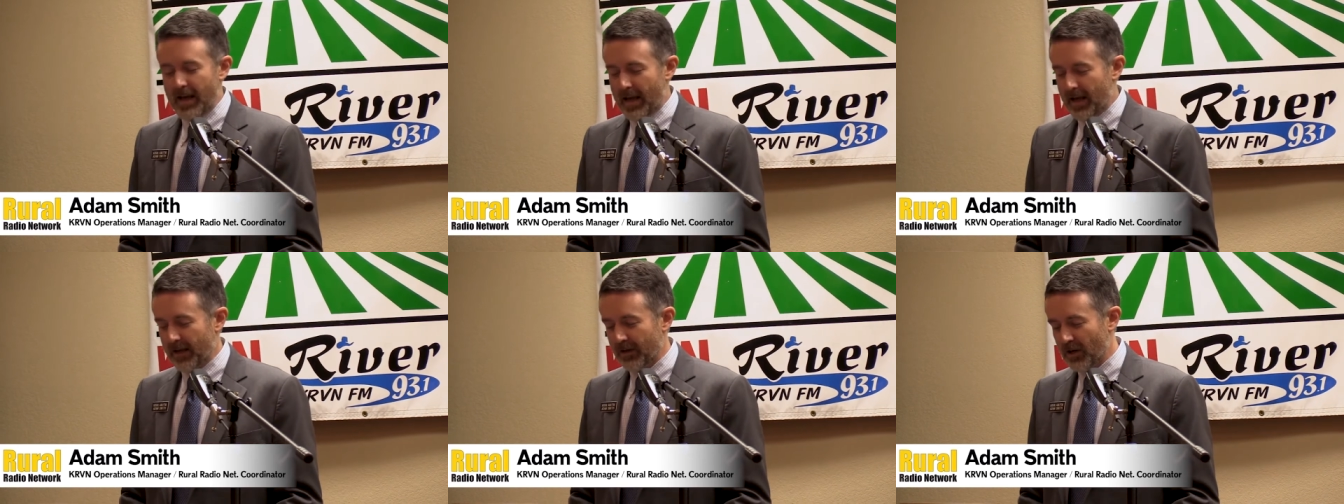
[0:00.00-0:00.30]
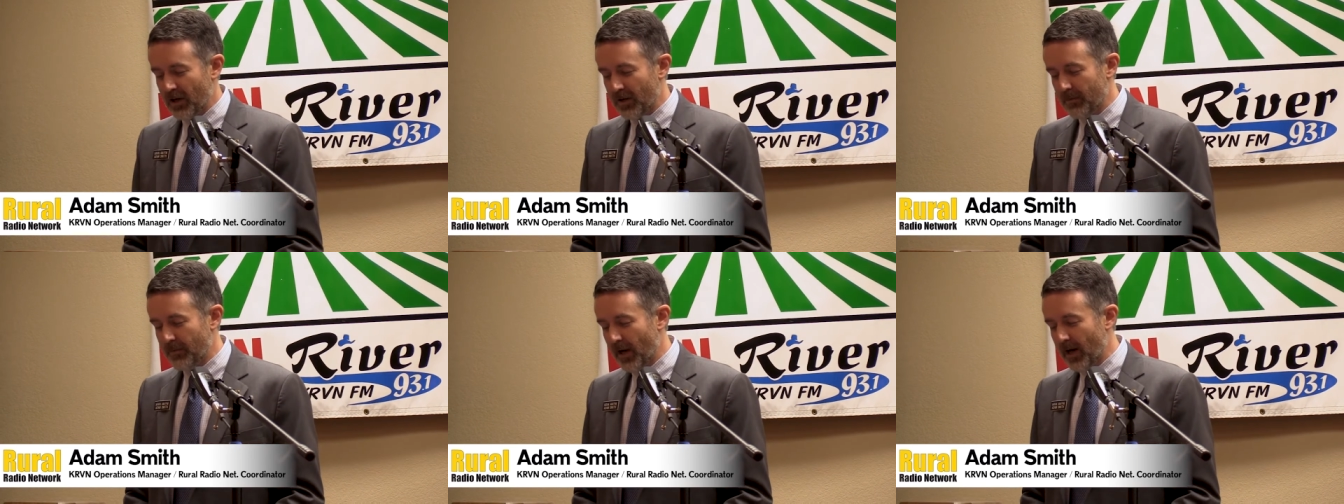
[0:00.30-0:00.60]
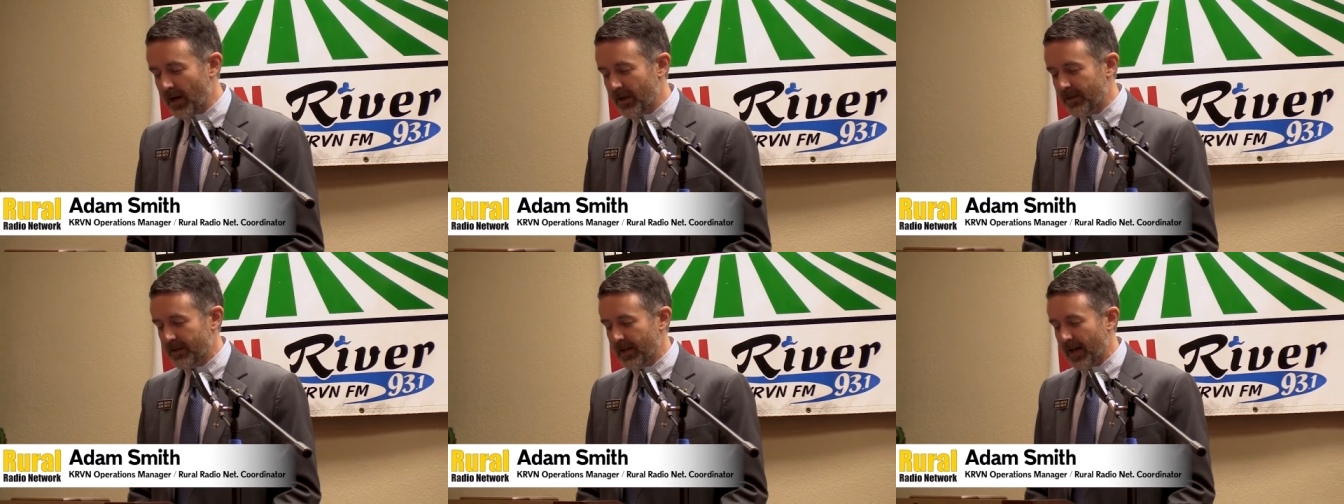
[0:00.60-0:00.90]
and on
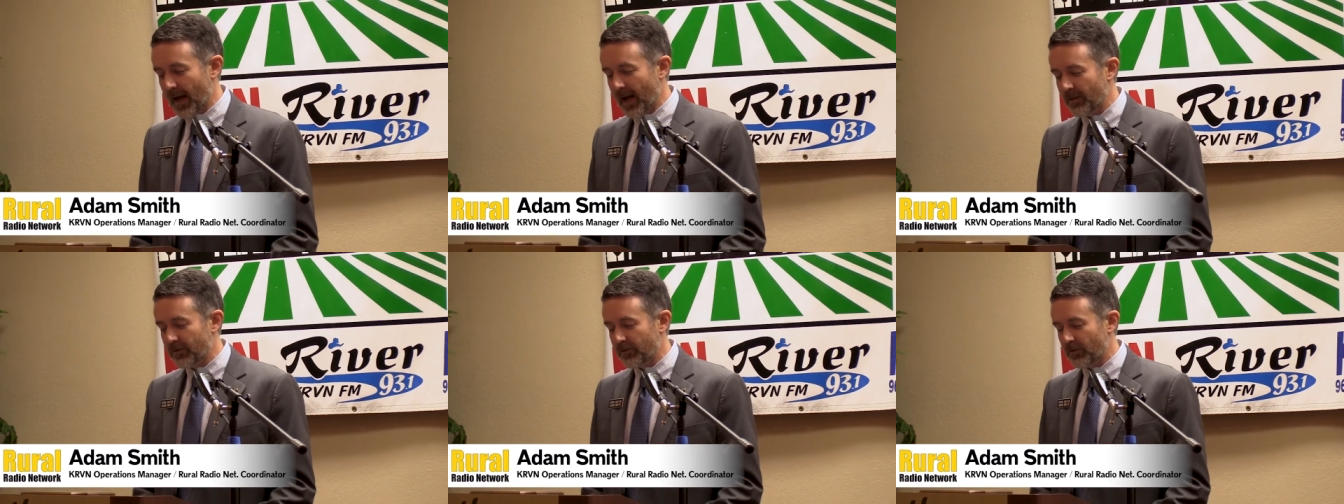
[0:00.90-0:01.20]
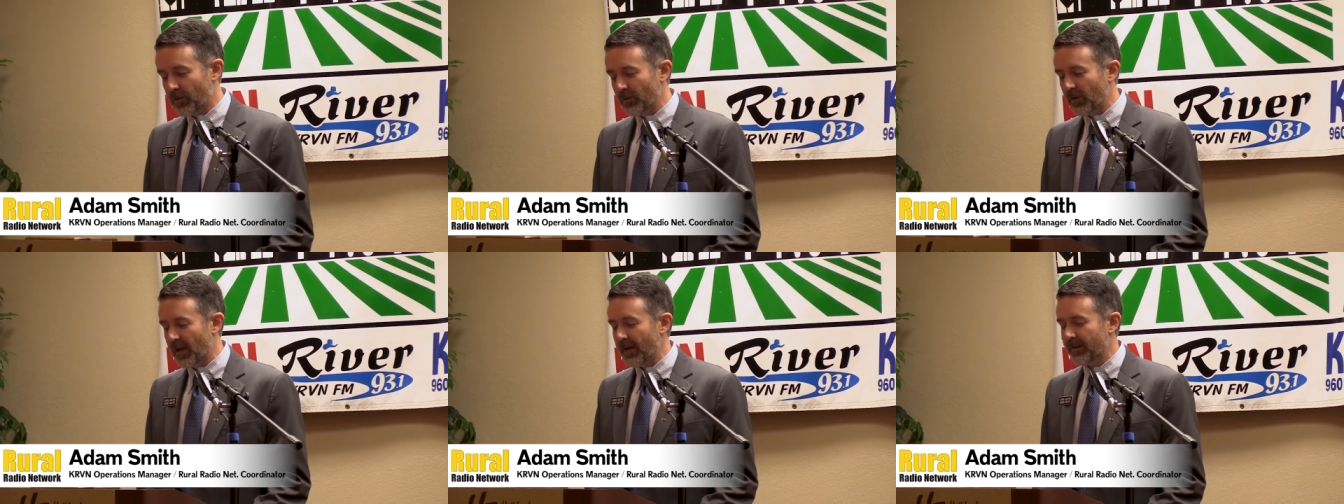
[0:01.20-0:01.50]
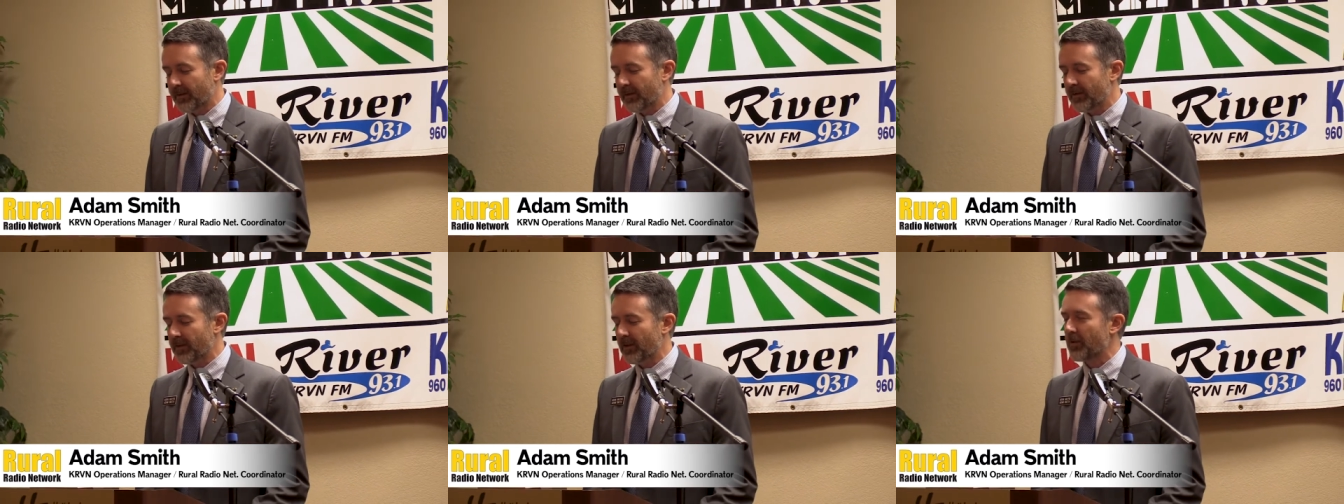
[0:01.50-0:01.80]
podcast from
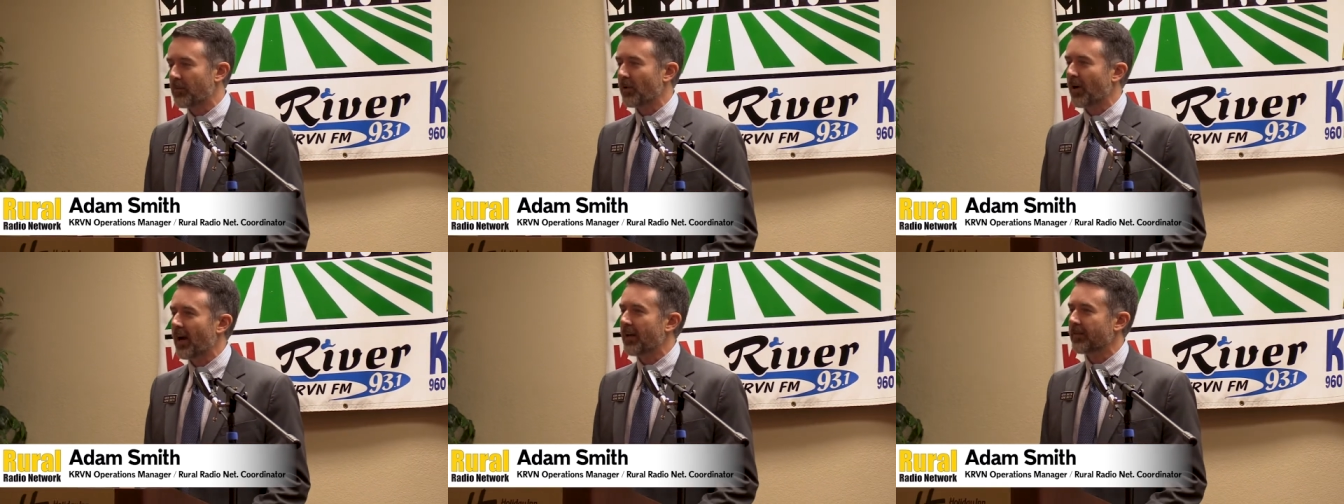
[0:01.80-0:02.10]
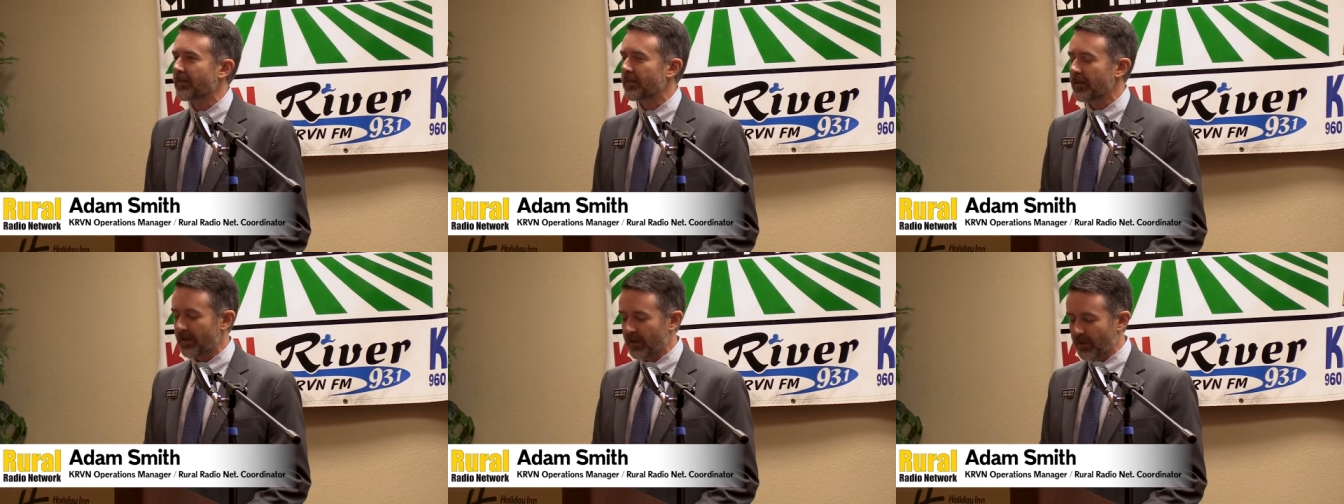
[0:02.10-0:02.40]
Lexington, Nebraska,